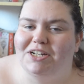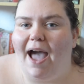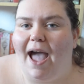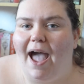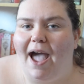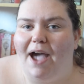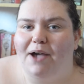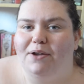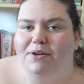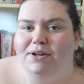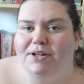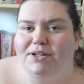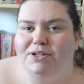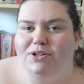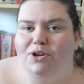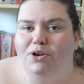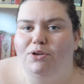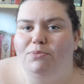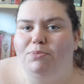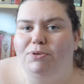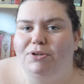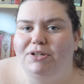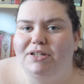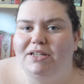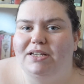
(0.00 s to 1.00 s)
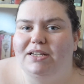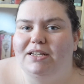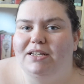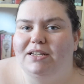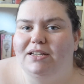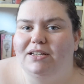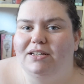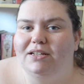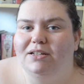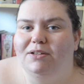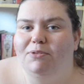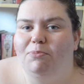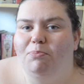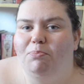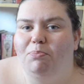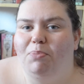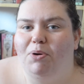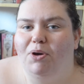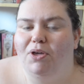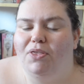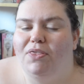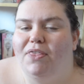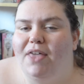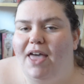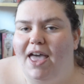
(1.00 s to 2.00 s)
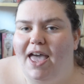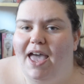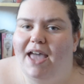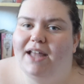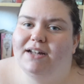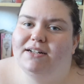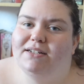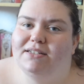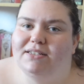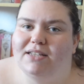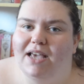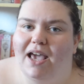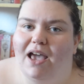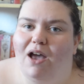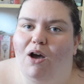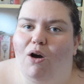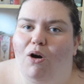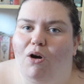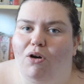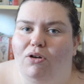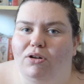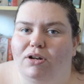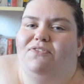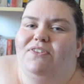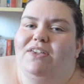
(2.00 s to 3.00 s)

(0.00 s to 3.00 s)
how did nobody put the headset on?